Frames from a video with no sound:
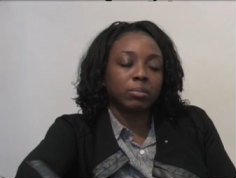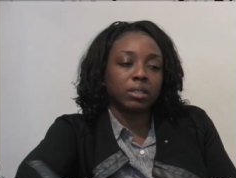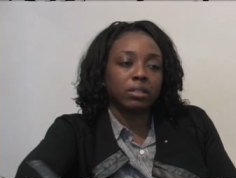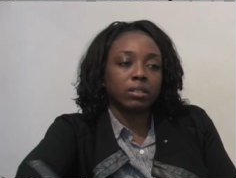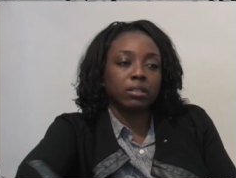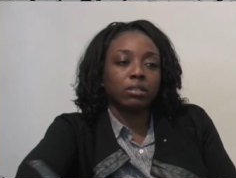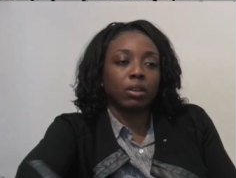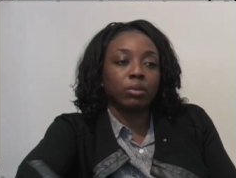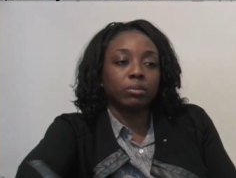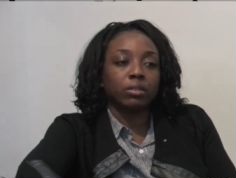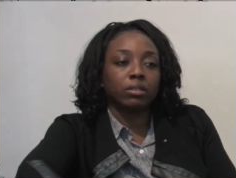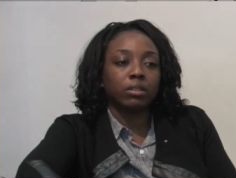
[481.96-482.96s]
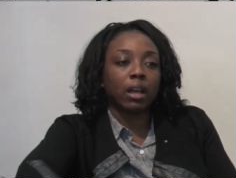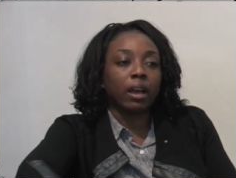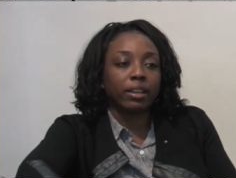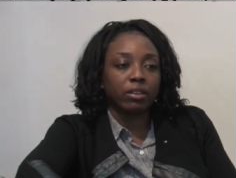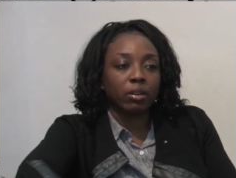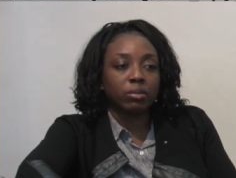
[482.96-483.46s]
owners that
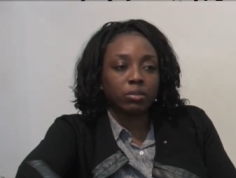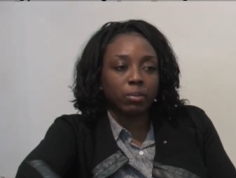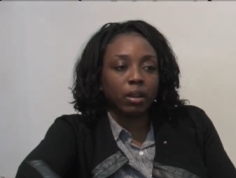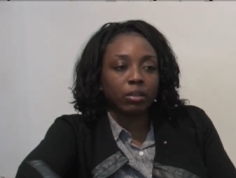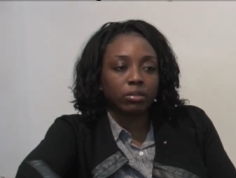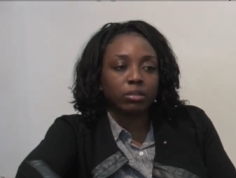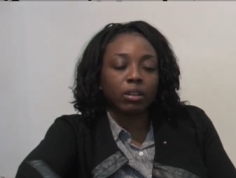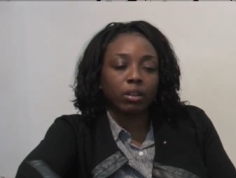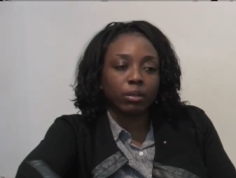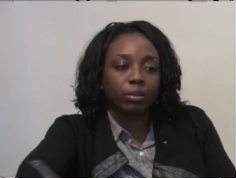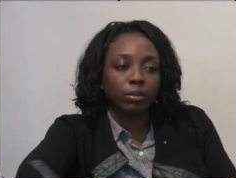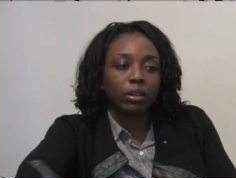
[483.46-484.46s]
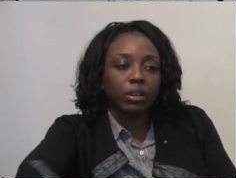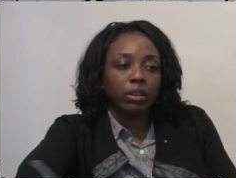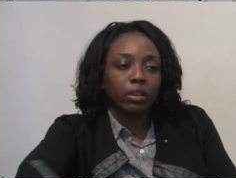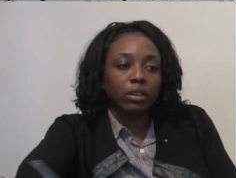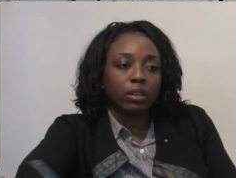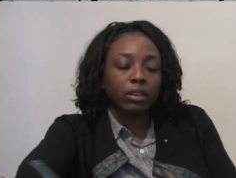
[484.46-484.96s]
I know as well. So,
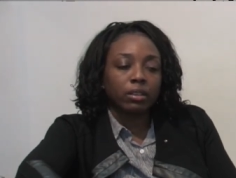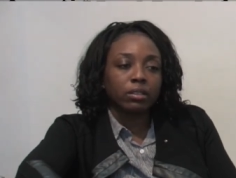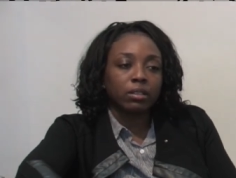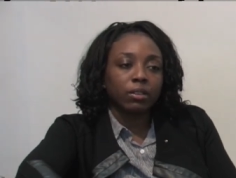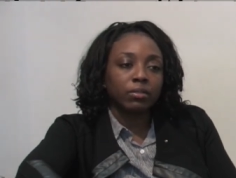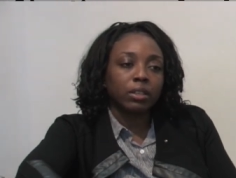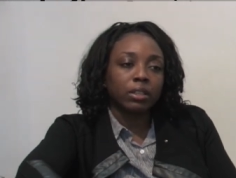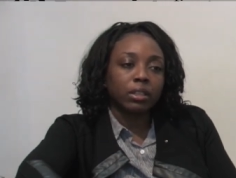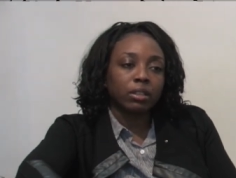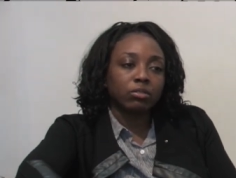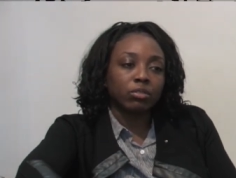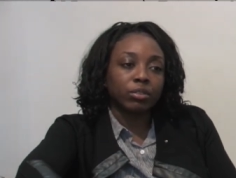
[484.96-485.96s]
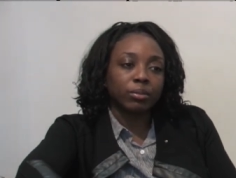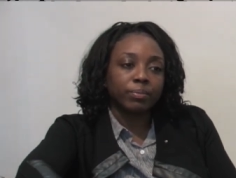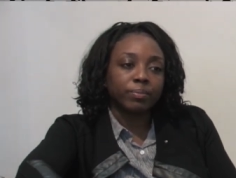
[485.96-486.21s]
it is definitely true.